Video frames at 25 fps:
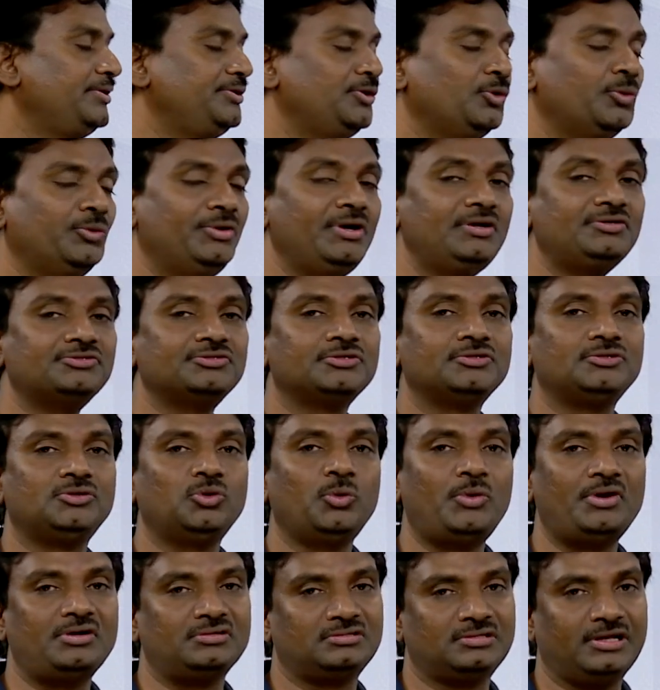units
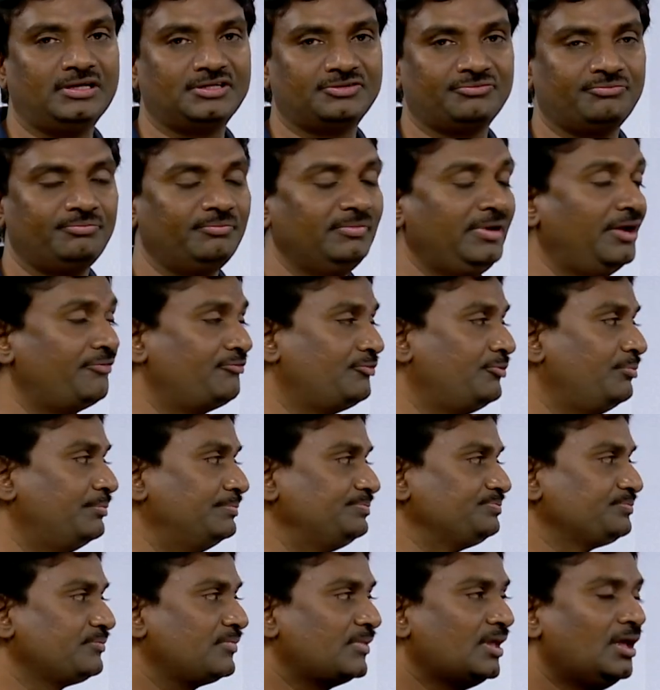to its left.
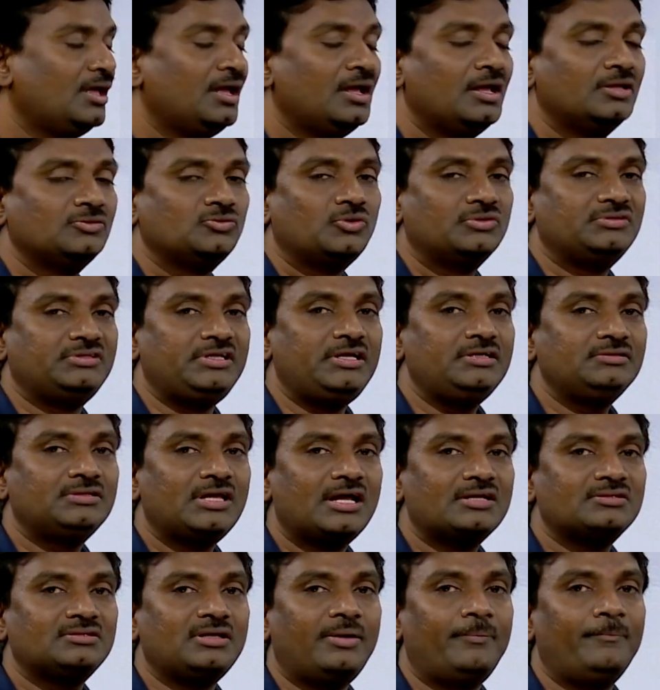So these
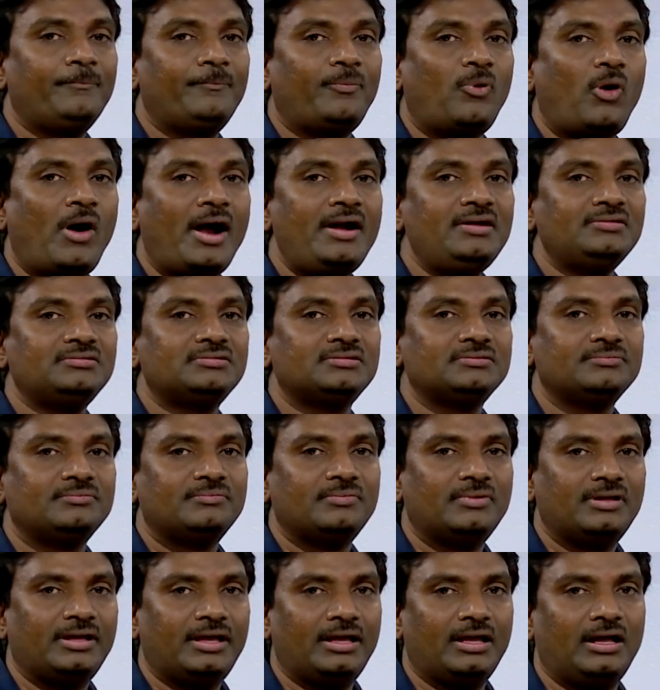are some points
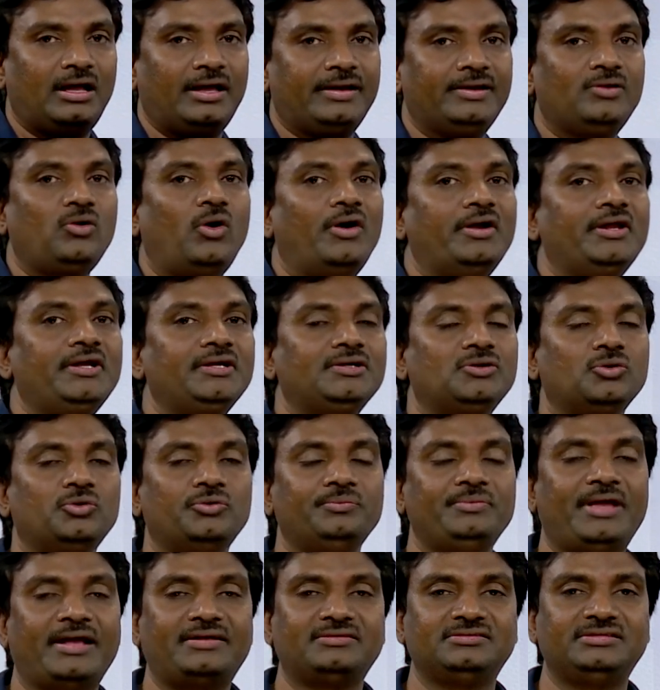regarding
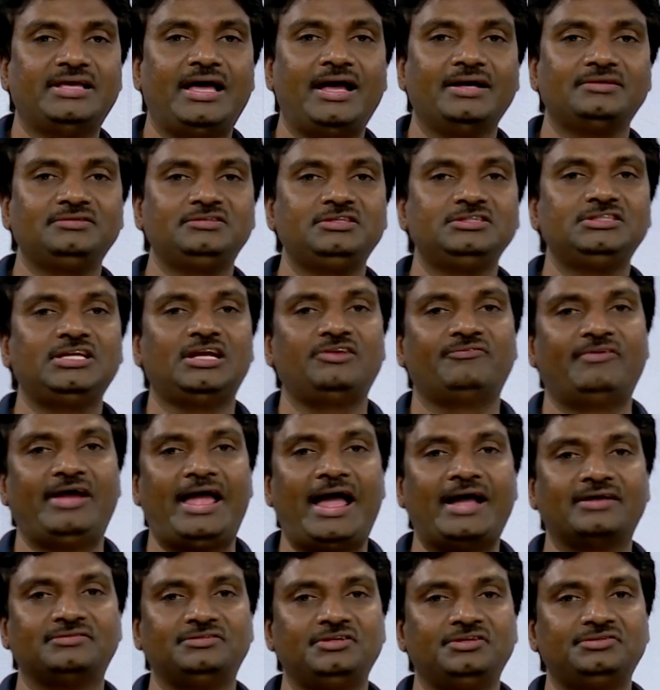to x-axis and
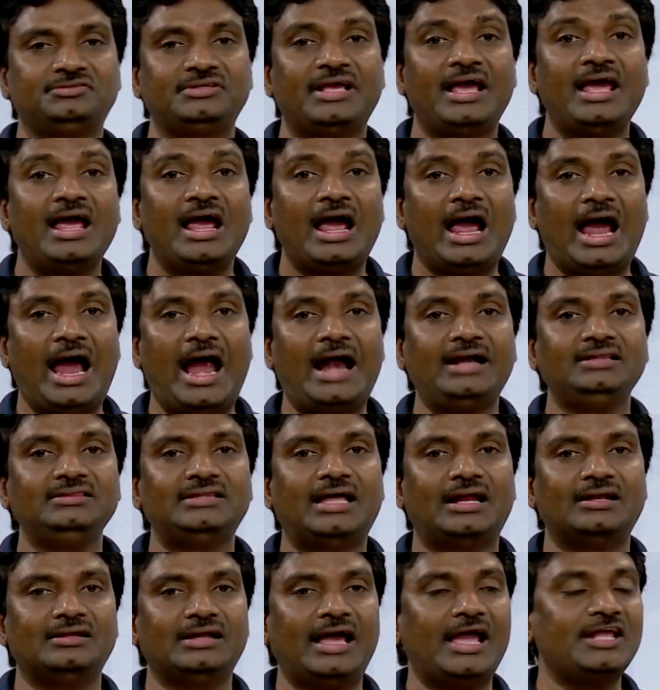y-axis and
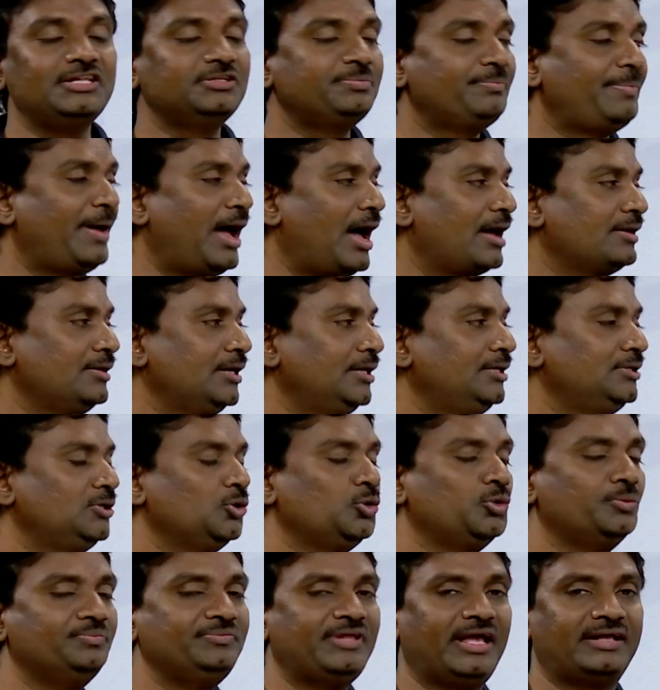the lines parallel
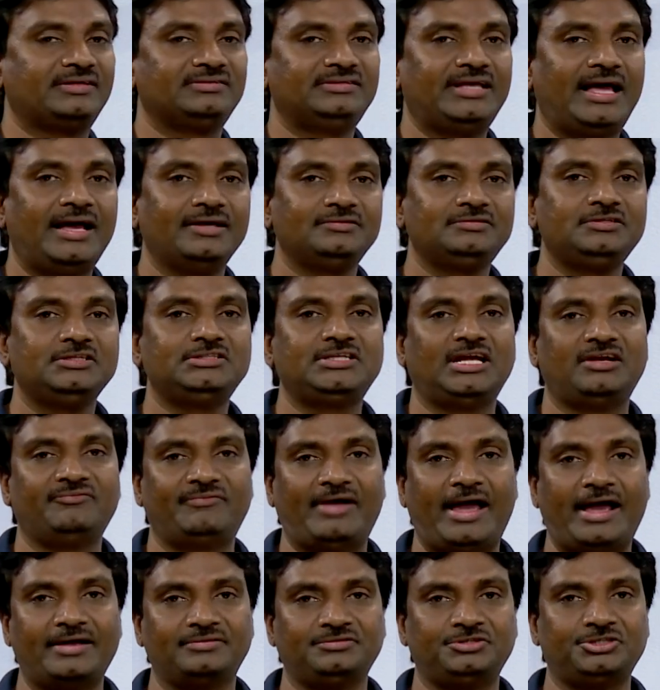to x-axis and
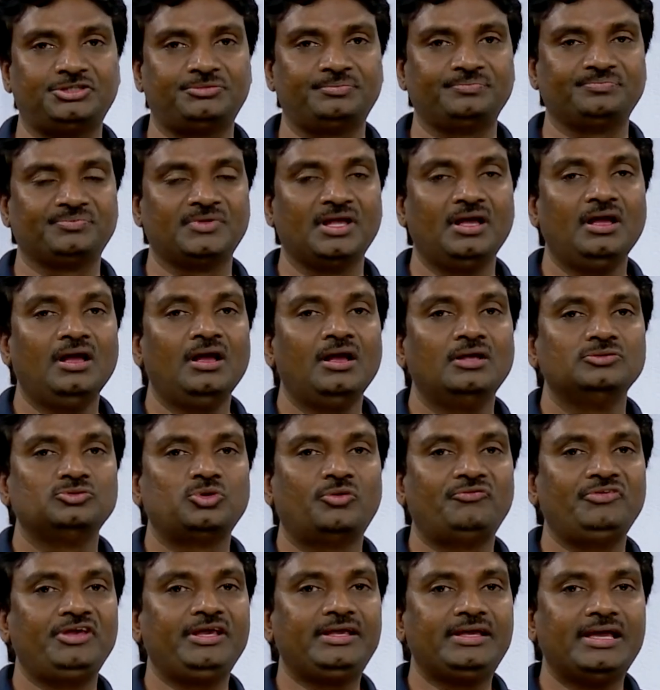y-axis.
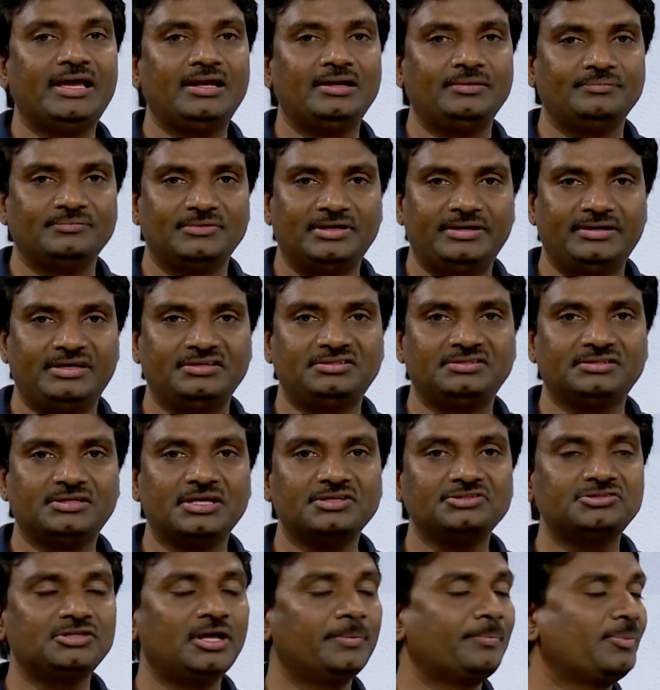So we can
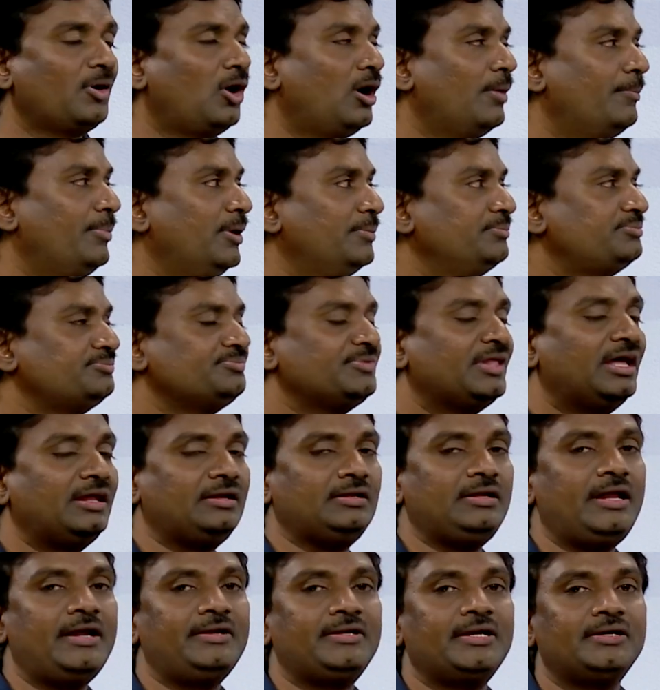discuss the problem
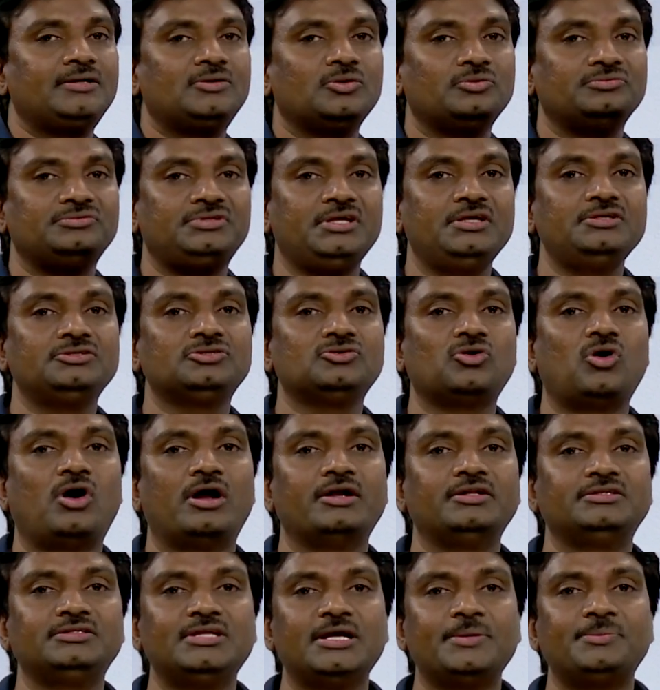related to these
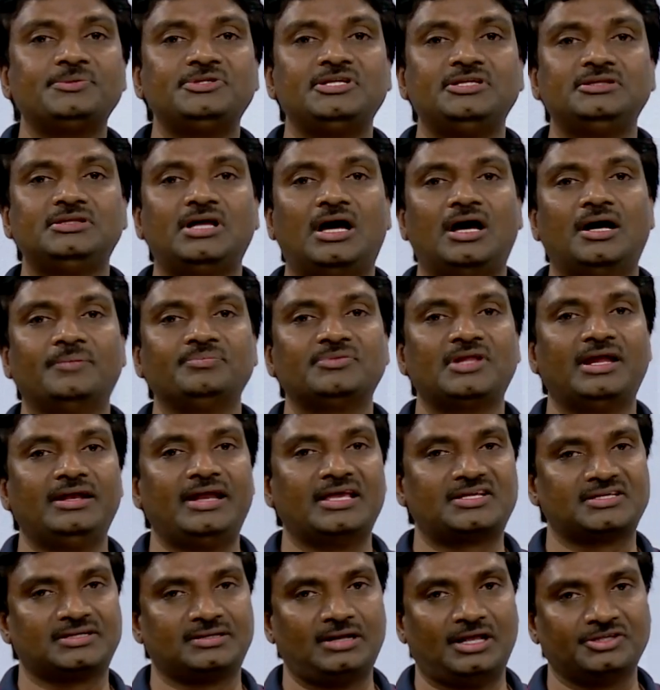concepts in the
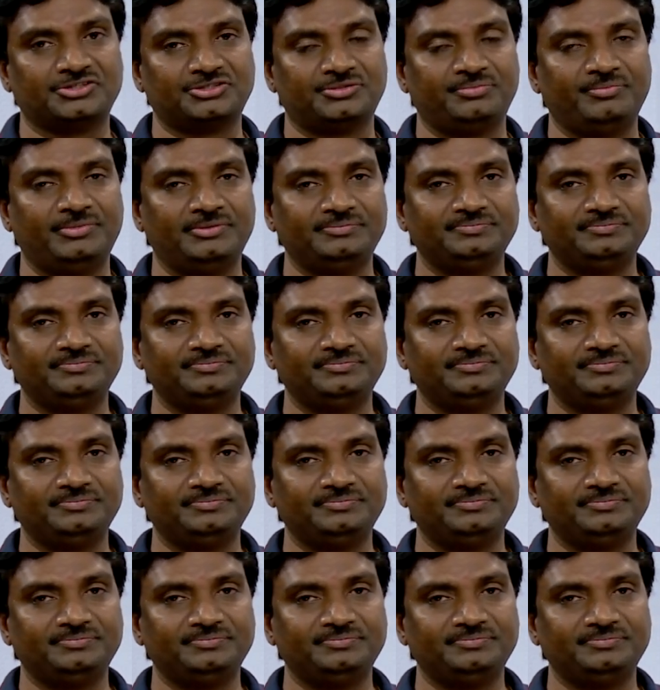next class.